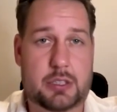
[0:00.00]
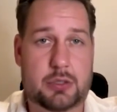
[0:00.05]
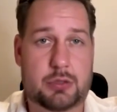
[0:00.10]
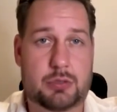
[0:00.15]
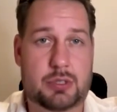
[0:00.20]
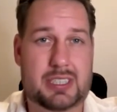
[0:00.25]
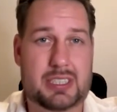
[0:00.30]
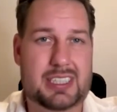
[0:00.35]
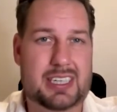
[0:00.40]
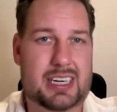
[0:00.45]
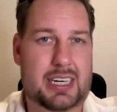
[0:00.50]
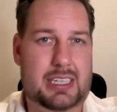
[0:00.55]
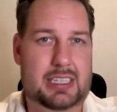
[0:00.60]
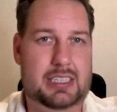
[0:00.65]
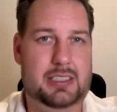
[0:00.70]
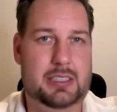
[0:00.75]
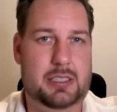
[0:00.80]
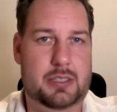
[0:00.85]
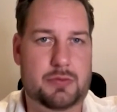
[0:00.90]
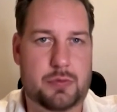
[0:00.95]
to
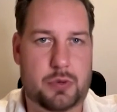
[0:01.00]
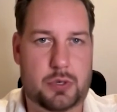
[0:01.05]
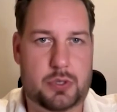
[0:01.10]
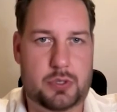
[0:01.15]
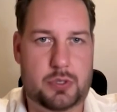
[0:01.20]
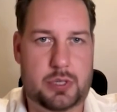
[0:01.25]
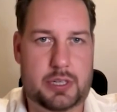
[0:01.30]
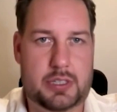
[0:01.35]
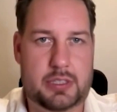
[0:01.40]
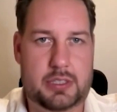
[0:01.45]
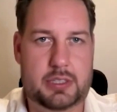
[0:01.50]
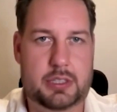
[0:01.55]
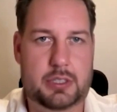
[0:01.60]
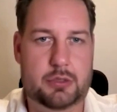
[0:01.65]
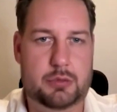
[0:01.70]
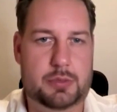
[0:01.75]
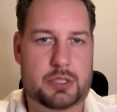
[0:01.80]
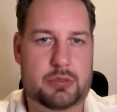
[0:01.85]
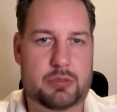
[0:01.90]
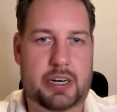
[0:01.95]
study this further as a
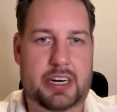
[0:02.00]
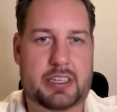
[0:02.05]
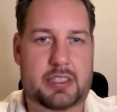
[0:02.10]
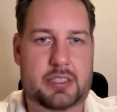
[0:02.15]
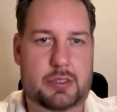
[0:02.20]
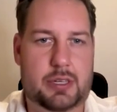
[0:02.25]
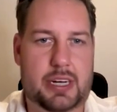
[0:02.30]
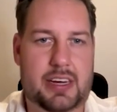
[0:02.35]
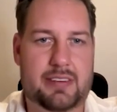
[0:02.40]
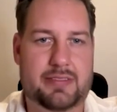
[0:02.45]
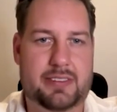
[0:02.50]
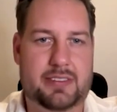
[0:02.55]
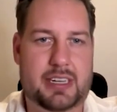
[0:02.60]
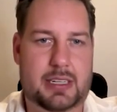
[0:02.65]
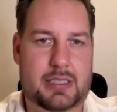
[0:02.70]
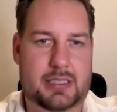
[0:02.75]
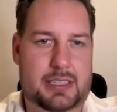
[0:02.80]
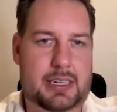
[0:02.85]
human race to have